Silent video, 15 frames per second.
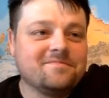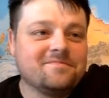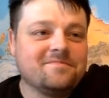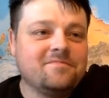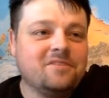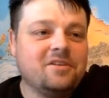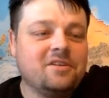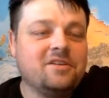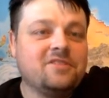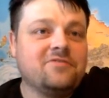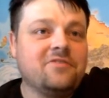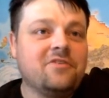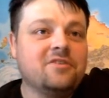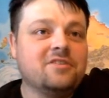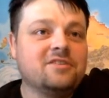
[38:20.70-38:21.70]
But as
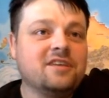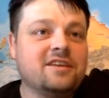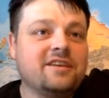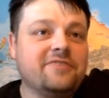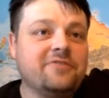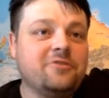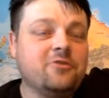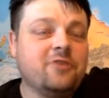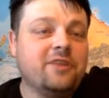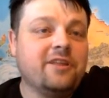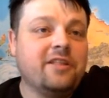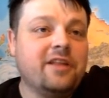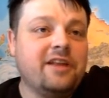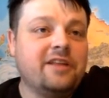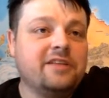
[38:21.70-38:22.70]
far as, like, if you create a
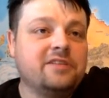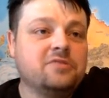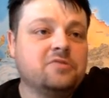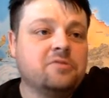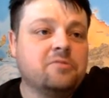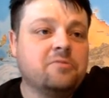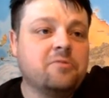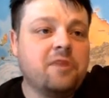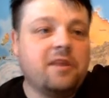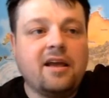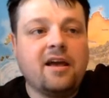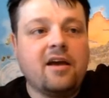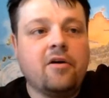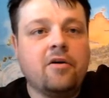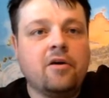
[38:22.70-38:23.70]
lightning storm right
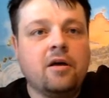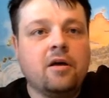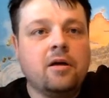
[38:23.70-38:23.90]
now,